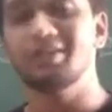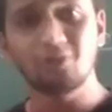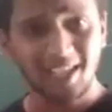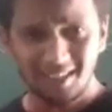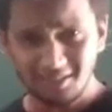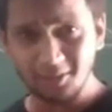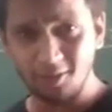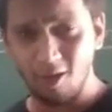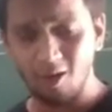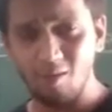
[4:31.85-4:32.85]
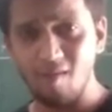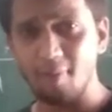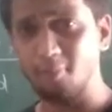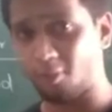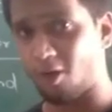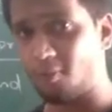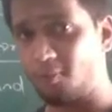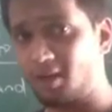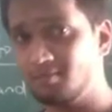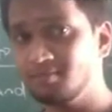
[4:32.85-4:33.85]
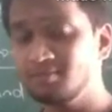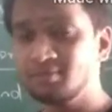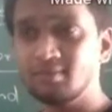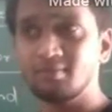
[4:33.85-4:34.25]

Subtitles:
You can solve a problem